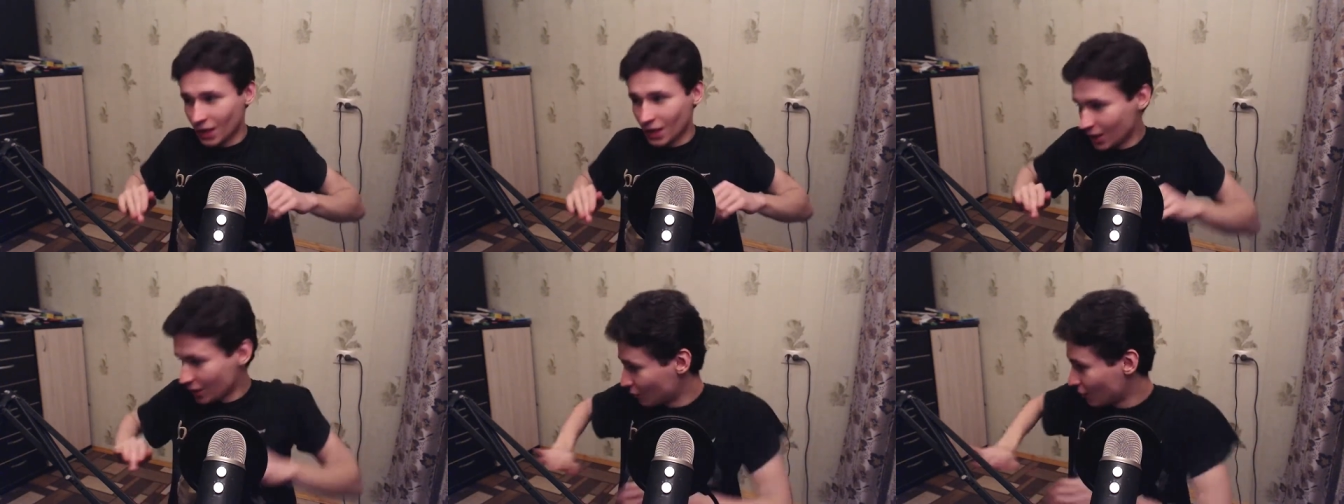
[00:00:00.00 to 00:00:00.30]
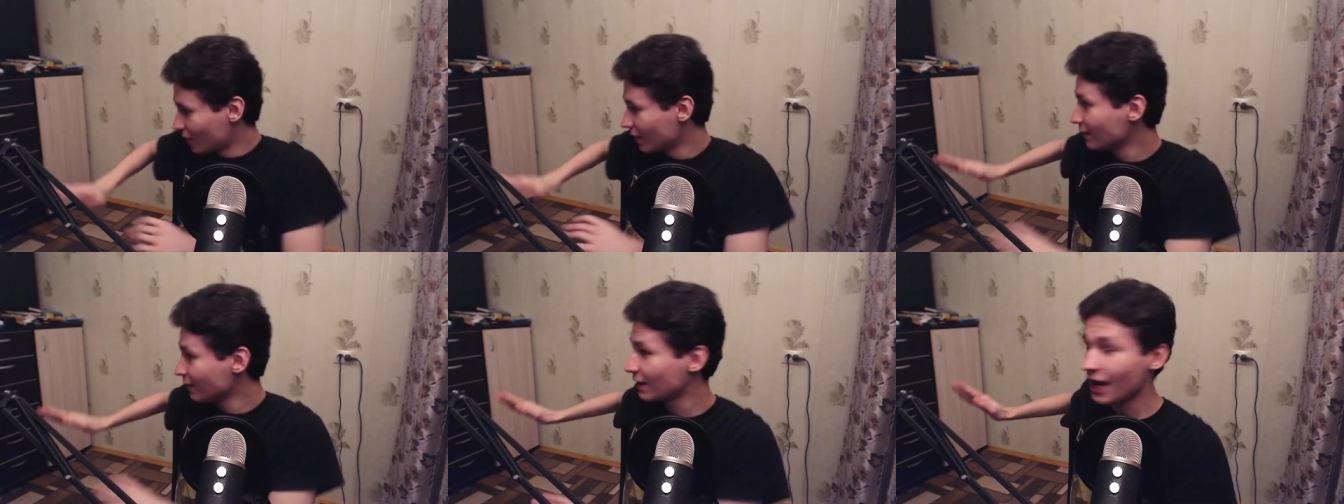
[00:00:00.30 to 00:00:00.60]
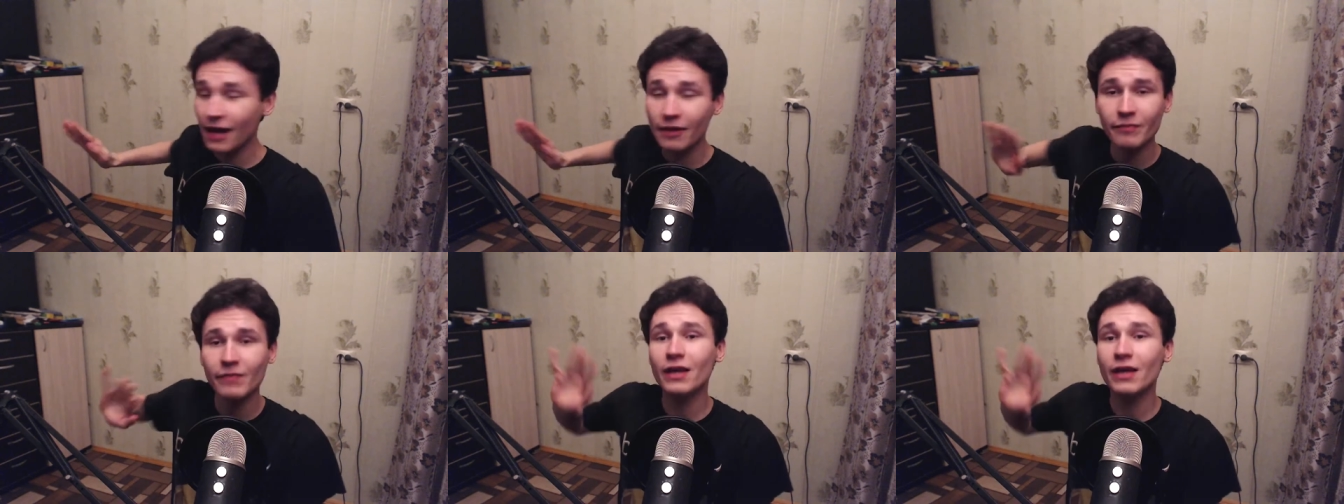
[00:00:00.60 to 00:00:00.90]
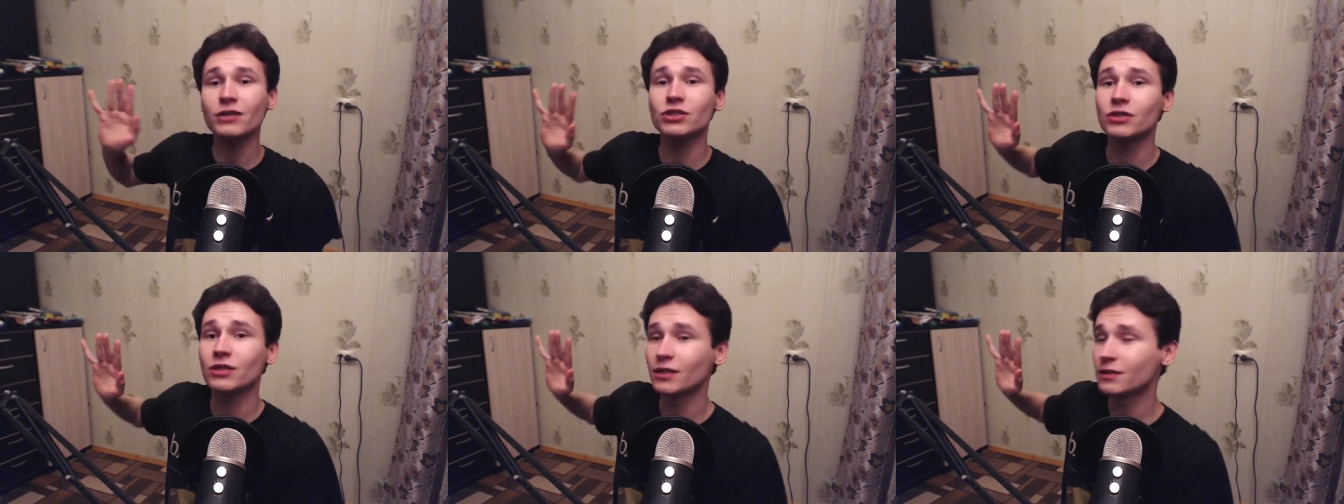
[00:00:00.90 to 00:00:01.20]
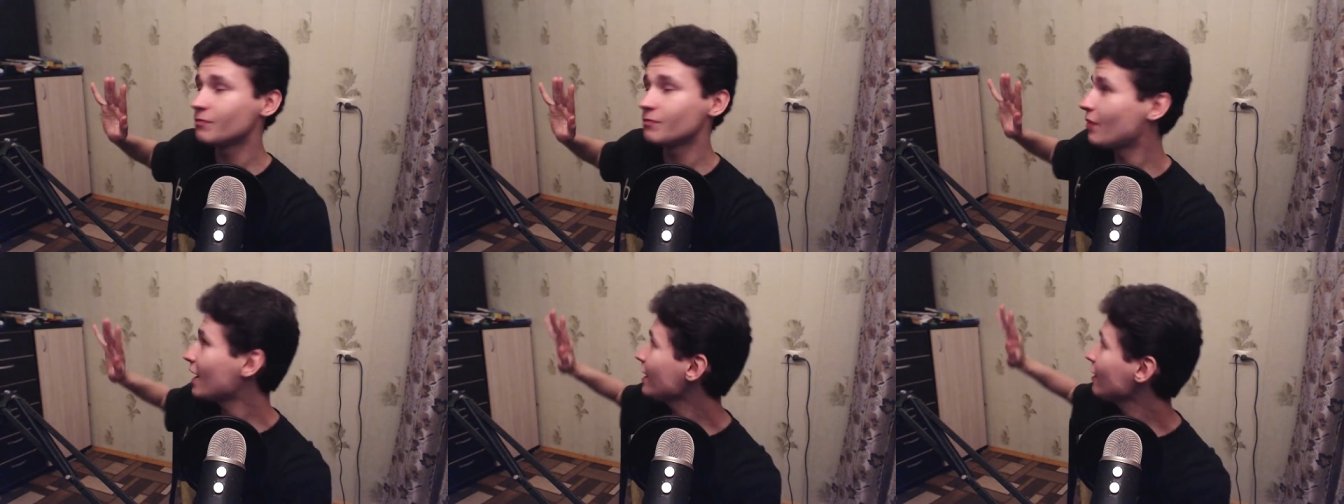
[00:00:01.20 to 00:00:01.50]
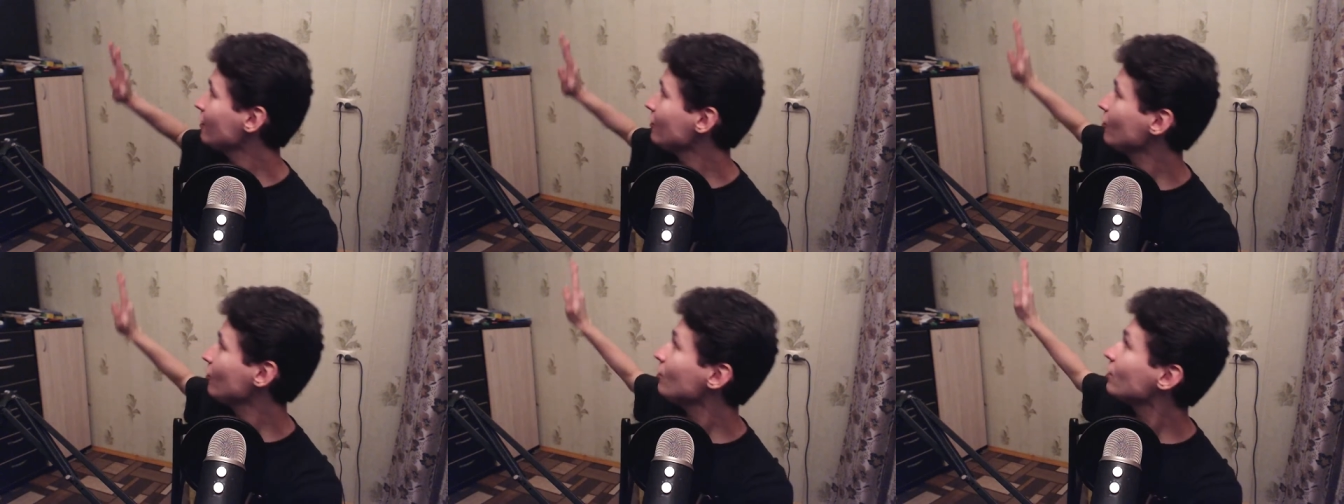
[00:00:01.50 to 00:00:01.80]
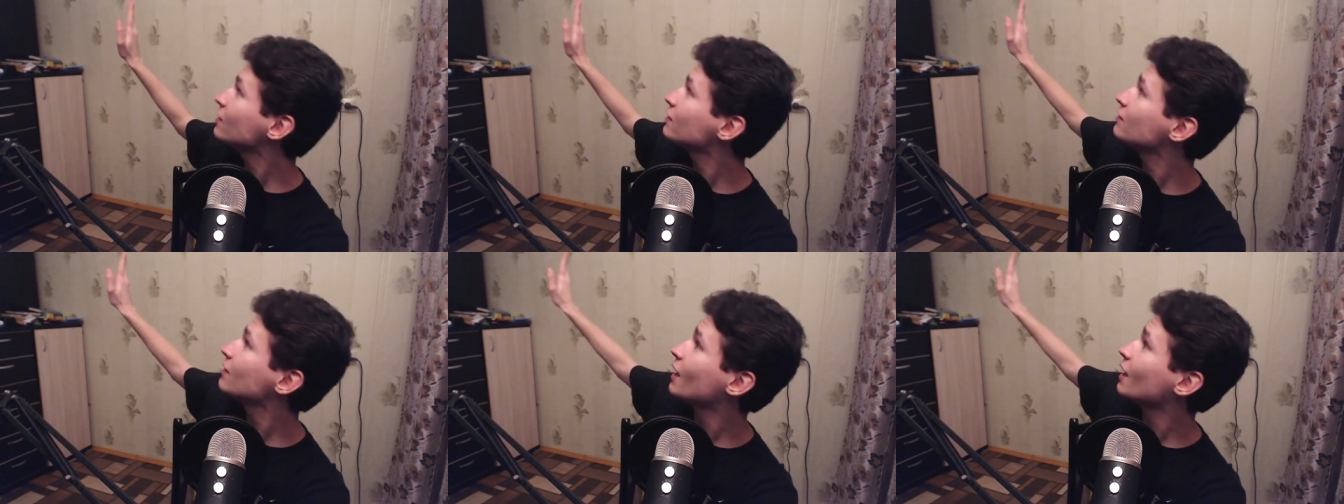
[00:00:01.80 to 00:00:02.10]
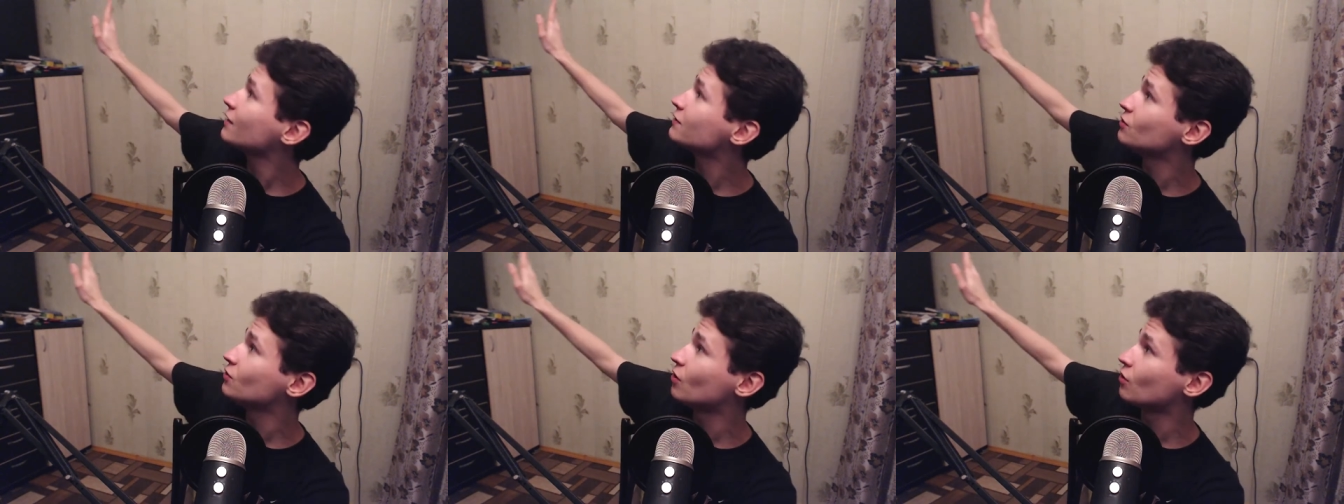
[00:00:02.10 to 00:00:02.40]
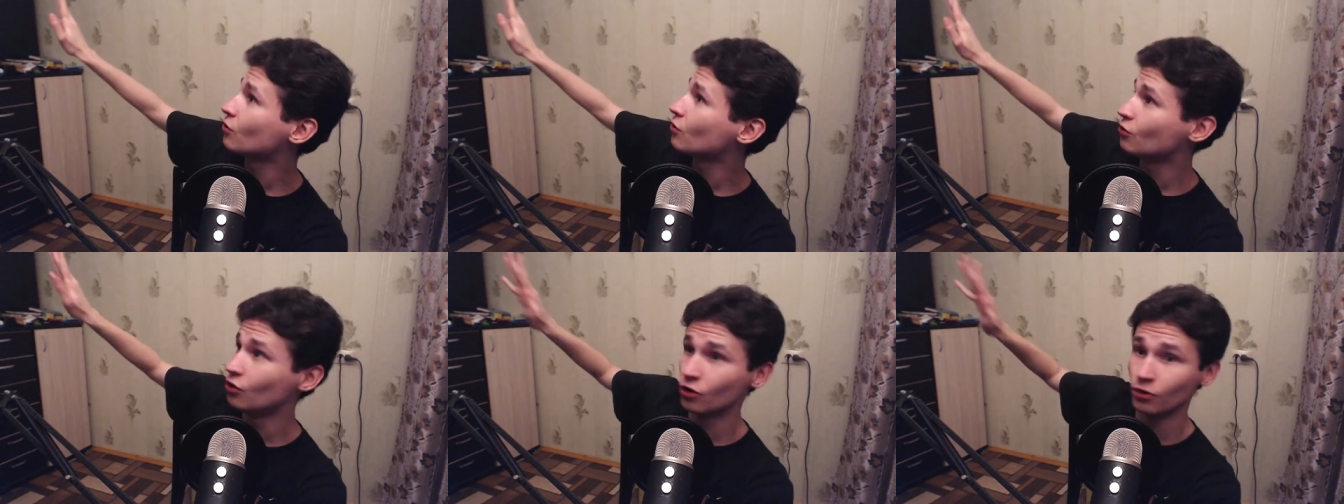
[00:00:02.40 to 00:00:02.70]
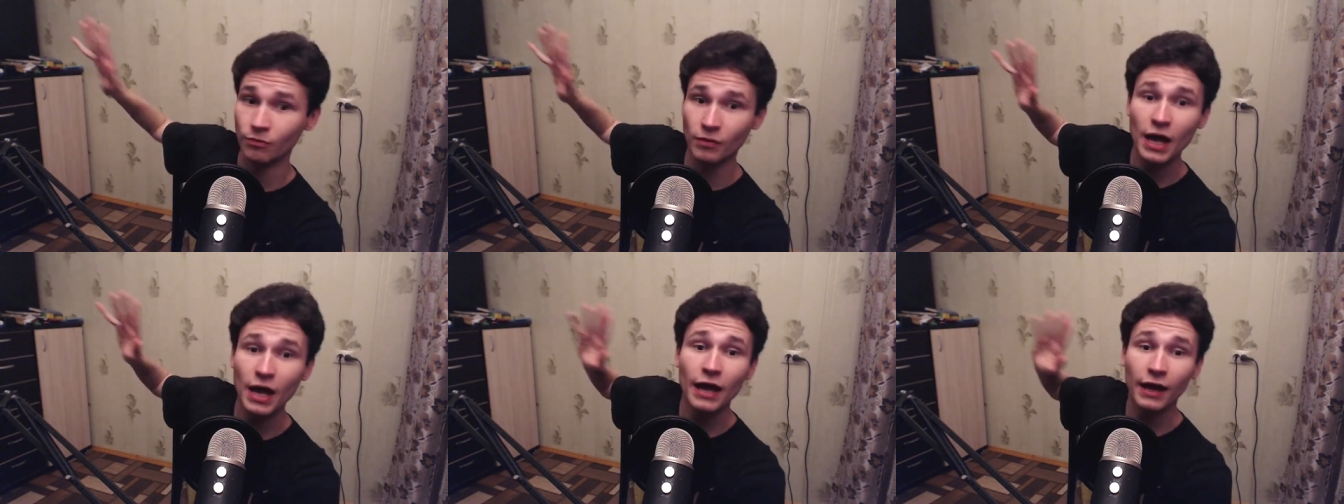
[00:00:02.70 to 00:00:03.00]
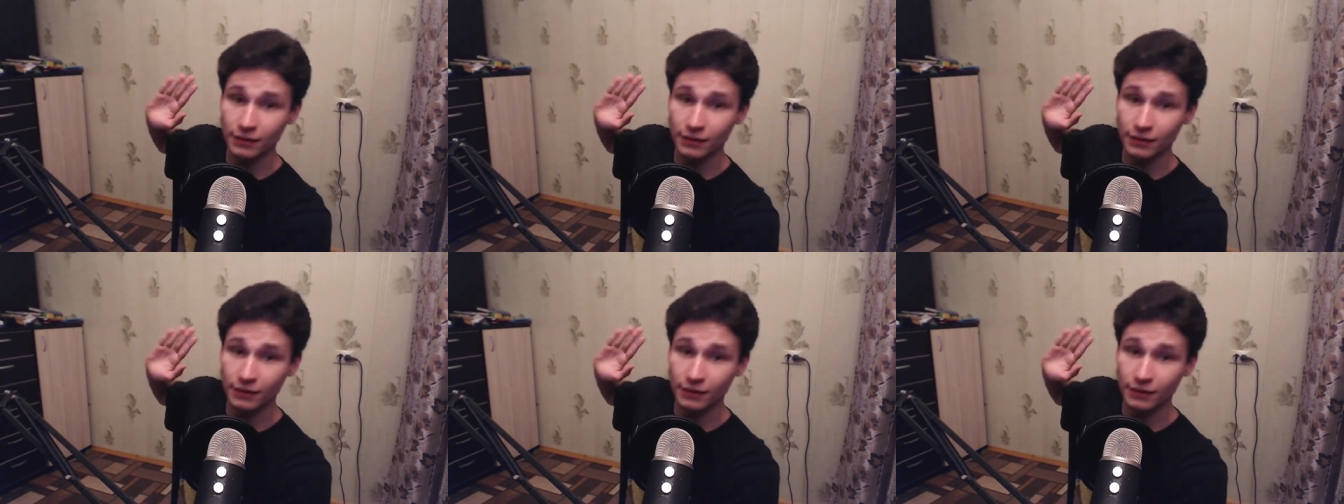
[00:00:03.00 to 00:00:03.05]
You can imagine it by looking at your room.